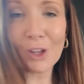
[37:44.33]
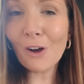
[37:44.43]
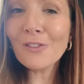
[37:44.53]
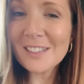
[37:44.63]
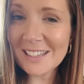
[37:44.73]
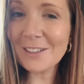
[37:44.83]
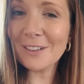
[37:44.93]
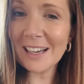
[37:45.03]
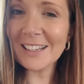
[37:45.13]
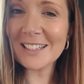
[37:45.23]
Obviously the
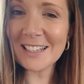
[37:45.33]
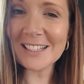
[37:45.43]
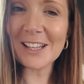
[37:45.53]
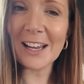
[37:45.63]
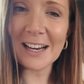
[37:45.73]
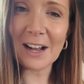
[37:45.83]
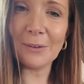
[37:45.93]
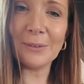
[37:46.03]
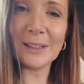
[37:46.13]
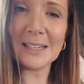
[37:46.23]
reality is that I
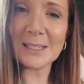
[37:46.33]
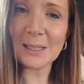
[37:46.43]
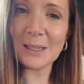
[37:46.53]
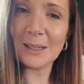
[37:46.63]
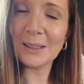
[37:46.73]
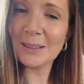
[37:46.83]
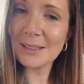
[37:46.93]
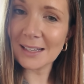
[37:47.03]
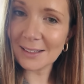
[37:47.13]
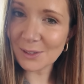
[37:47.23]
now need to
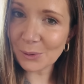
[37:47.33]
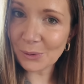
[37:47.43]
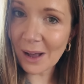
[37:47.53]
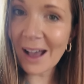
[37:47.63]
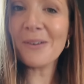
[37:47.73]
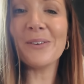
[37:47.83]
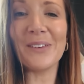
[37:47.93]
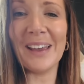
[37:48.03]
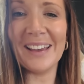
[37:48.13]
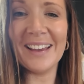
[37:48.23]
take this all out of
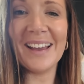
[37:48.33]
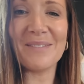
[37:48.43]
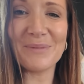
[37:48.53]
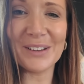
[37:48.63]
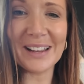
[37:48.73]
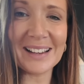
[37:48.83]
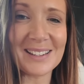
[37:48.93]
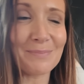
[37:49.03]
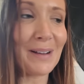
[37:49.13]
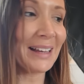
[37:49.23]
here and put it
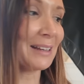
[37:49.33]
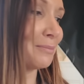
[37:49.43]
into packing